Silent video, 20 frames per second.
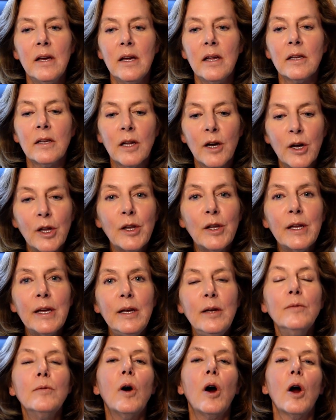
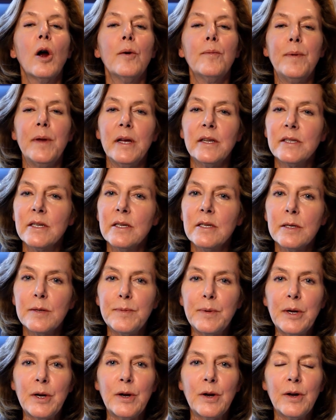Luckily, our pets in
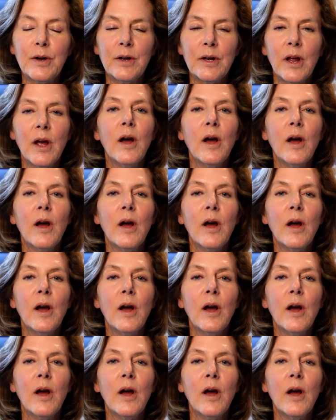spirit